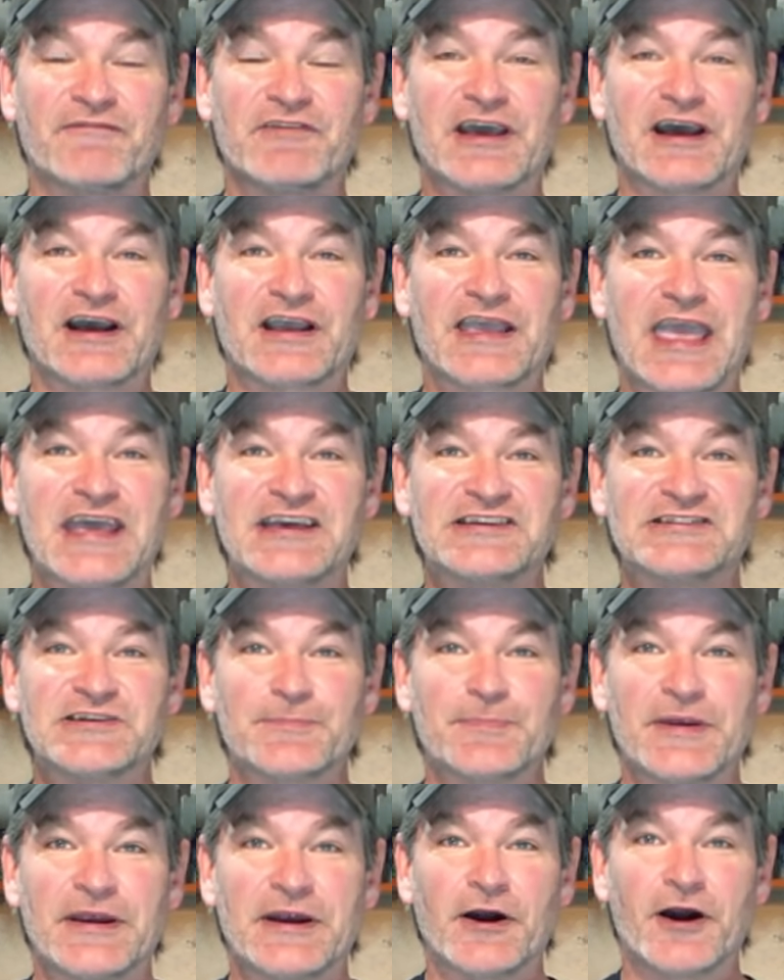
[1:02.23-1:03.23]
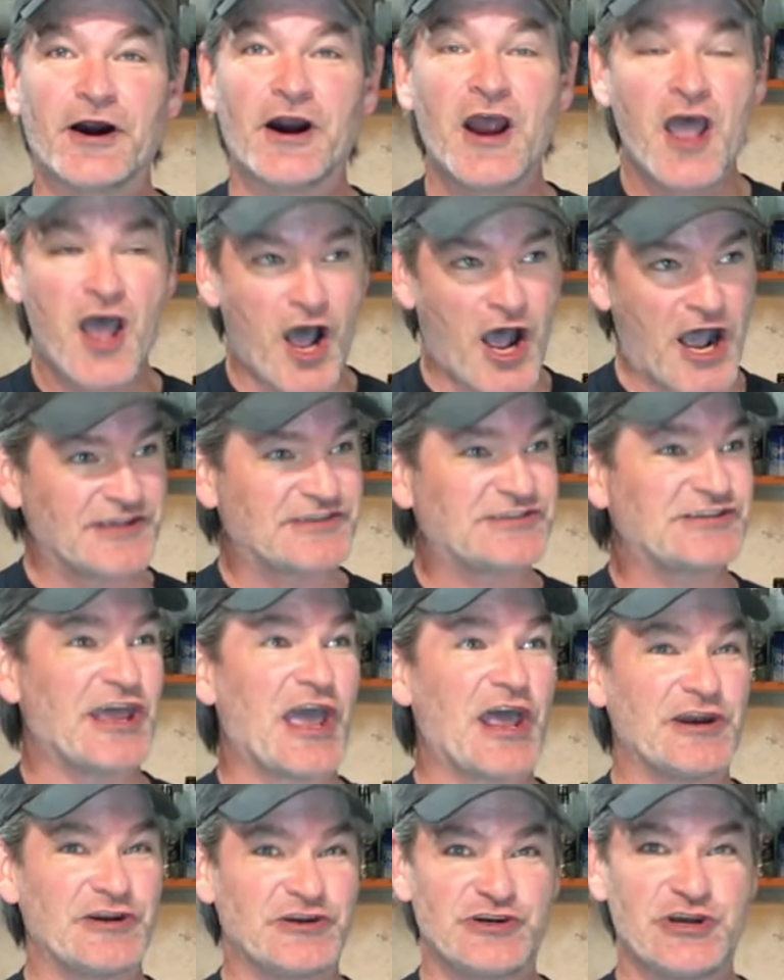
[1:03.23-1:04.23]
give you a case of beer. I
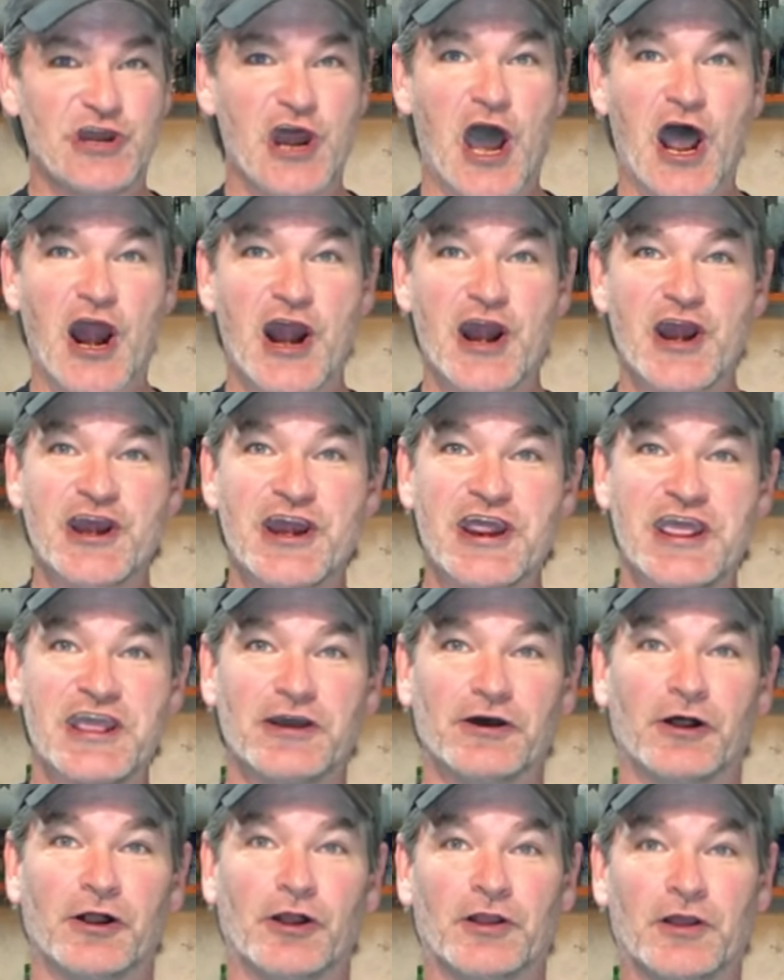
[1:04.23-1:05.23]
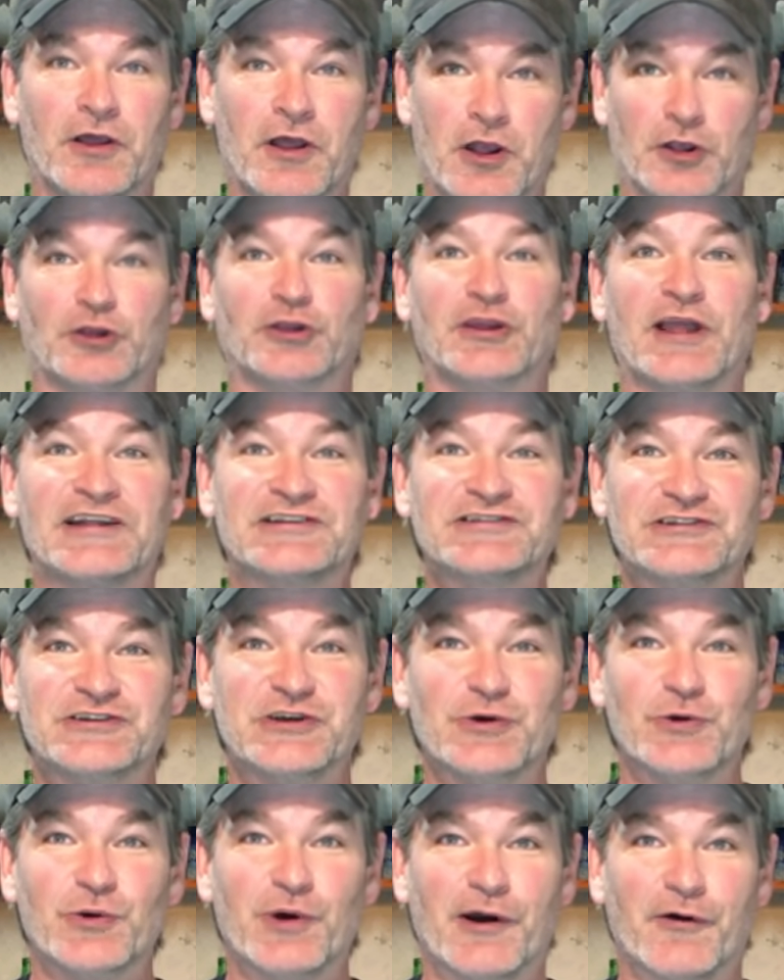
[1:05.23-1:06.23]
said, done deal. Let's
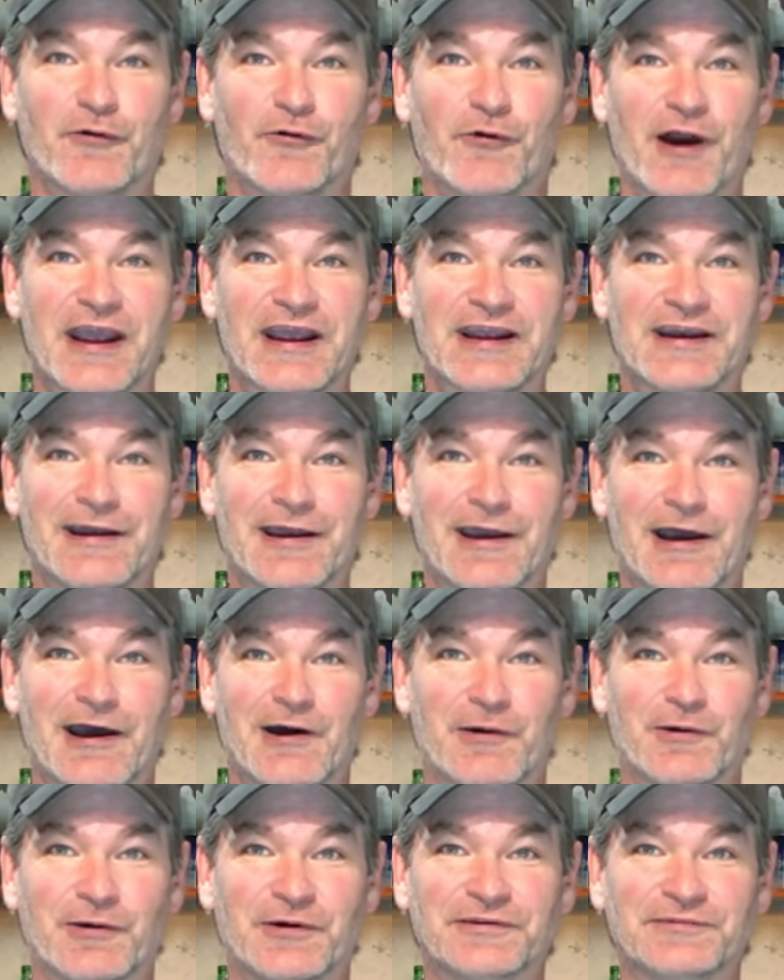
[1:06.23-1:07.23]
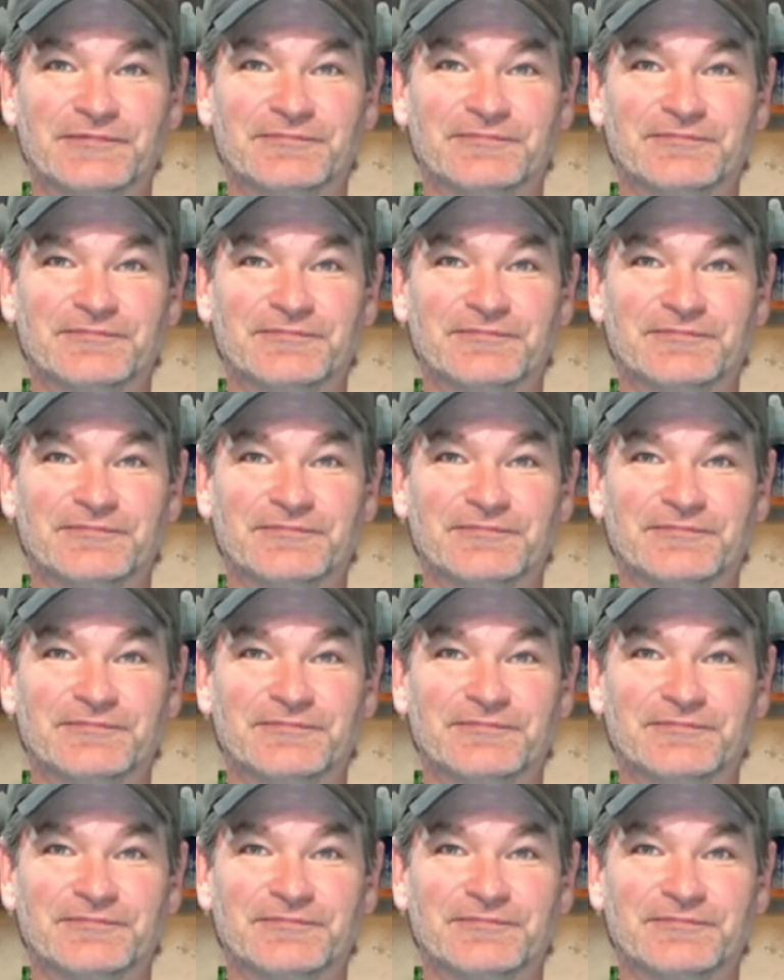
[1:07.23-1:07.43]
do it right now.